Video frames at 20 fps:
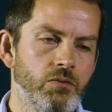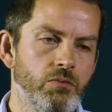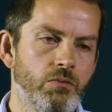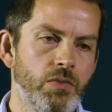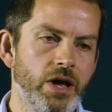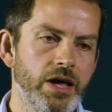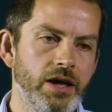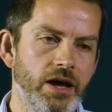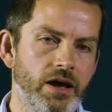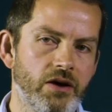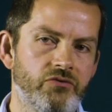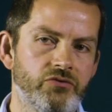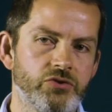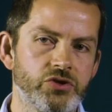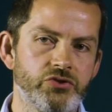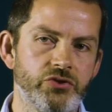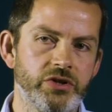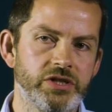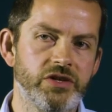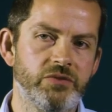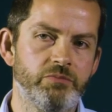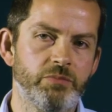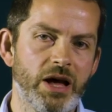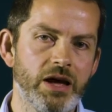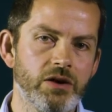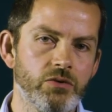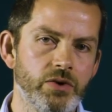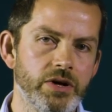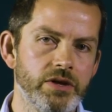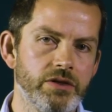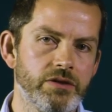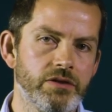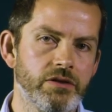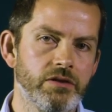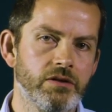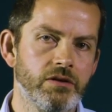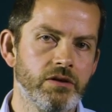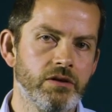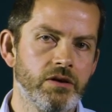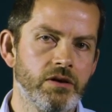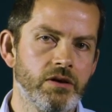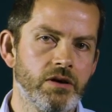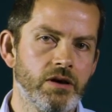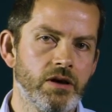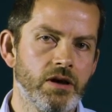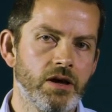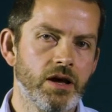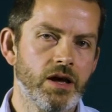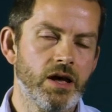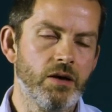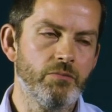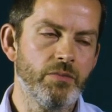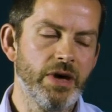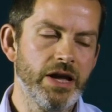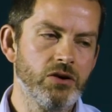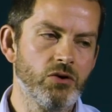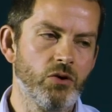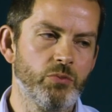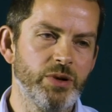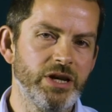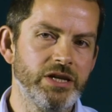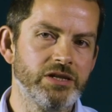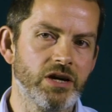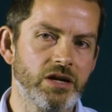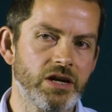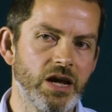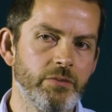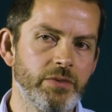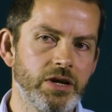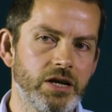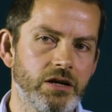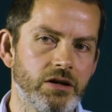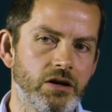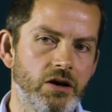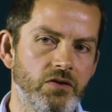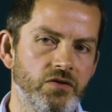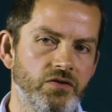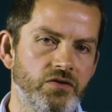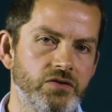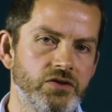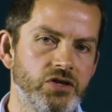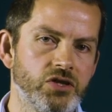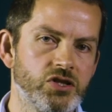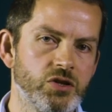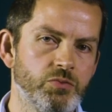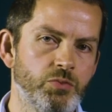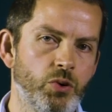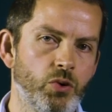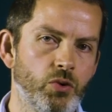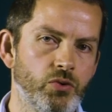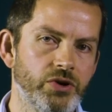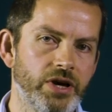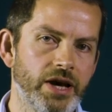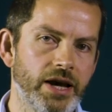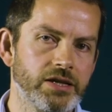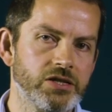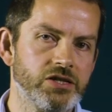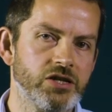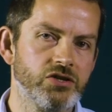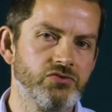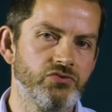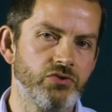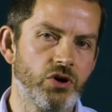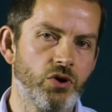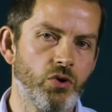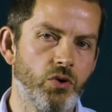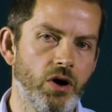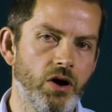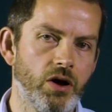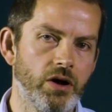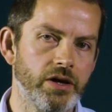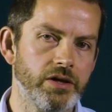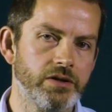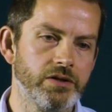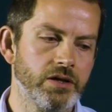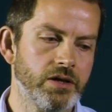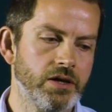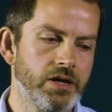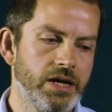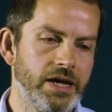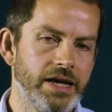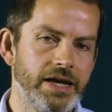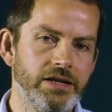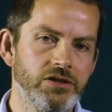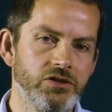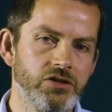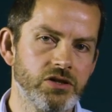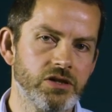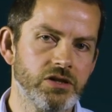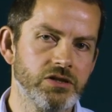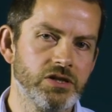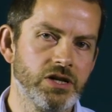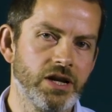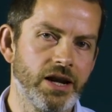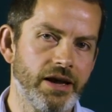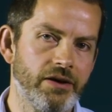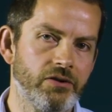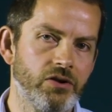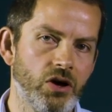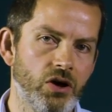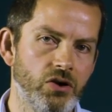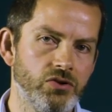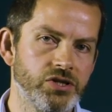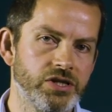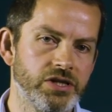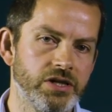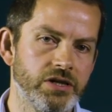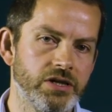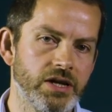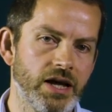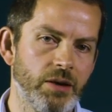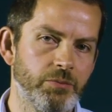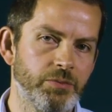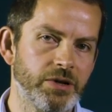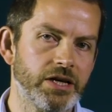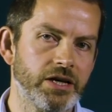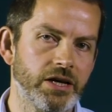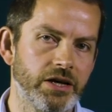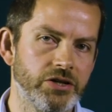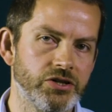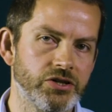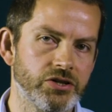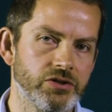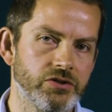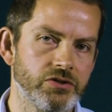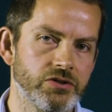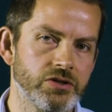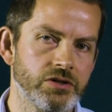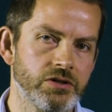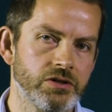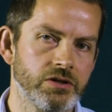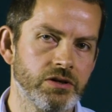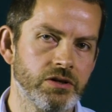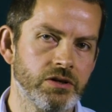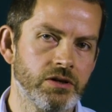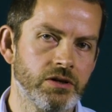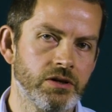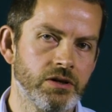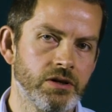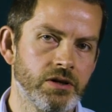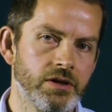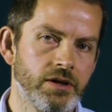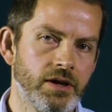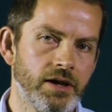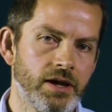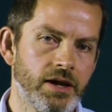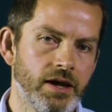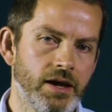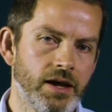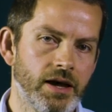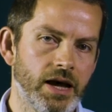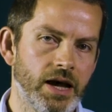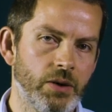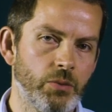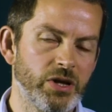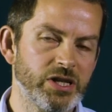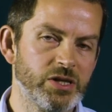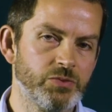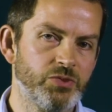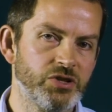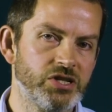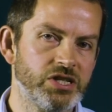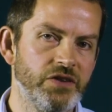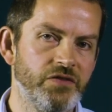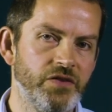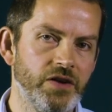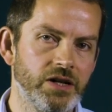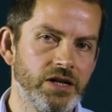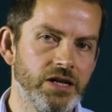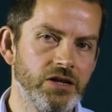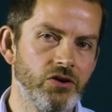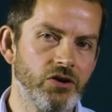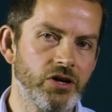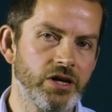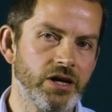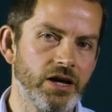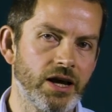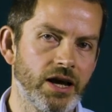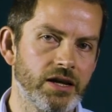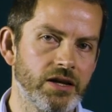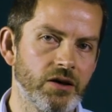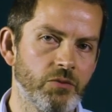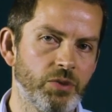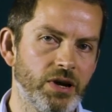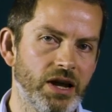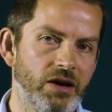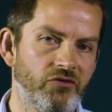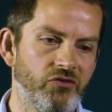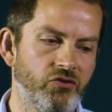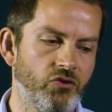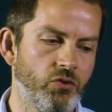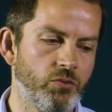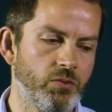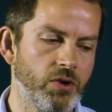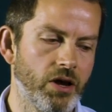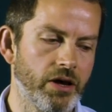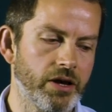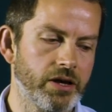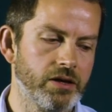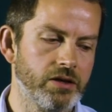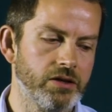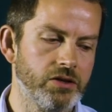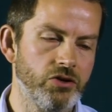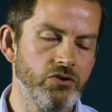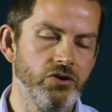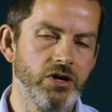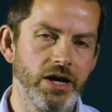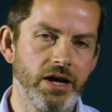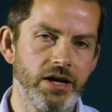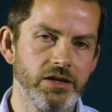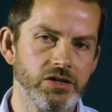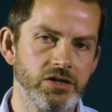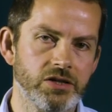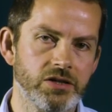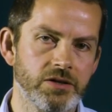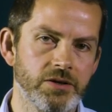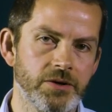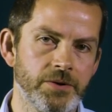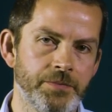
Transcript: may have restricted bandwidth and may not be dynamic enough to support the access required into these cloud-hosted applications. And when specifically looking at a platform like UCaaS,